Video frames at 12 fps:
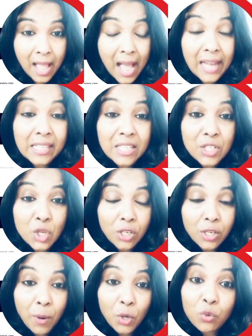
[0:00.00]
and it's not
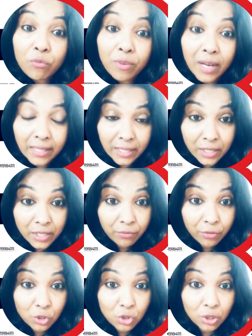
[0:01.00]
about one
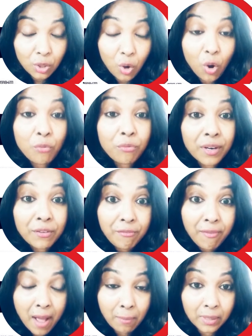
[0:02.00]
individual or one
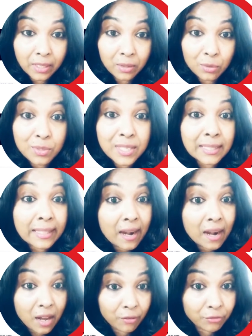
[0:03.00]
family losing
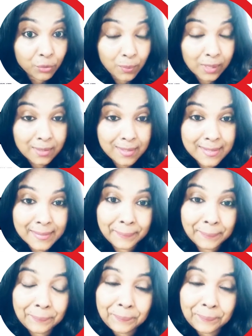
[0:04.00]
their loved ones,